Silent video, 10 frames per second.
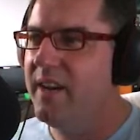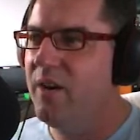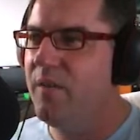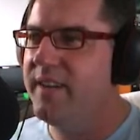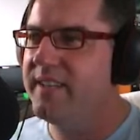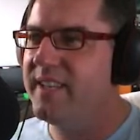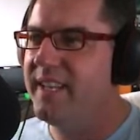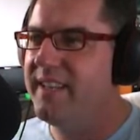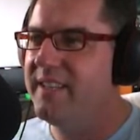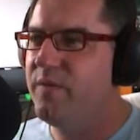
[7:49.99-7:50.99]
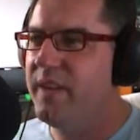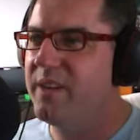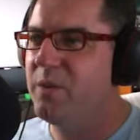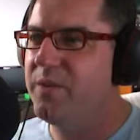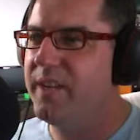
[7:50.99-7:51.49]
obviously this
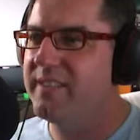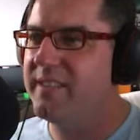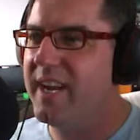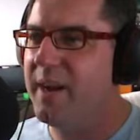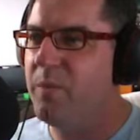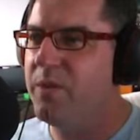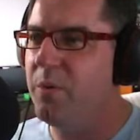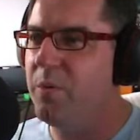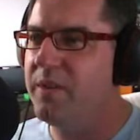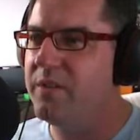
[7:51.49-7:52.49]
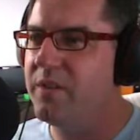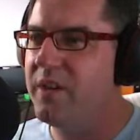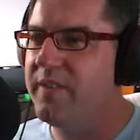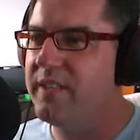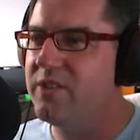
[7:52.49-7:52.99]
vehicle doesn't come with all-wheel
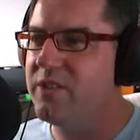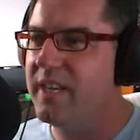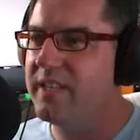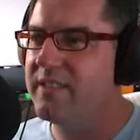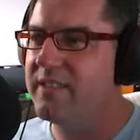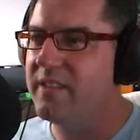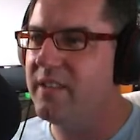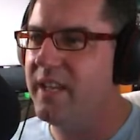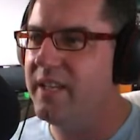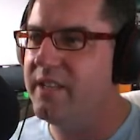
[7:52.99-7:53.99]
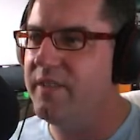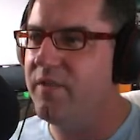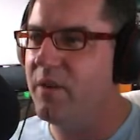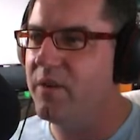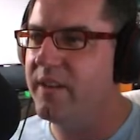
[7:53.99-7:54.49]
drive, it's just
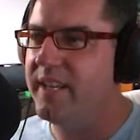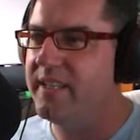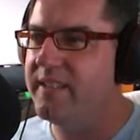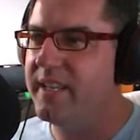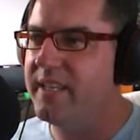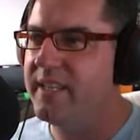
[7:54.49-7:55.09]
diff lock and that's it.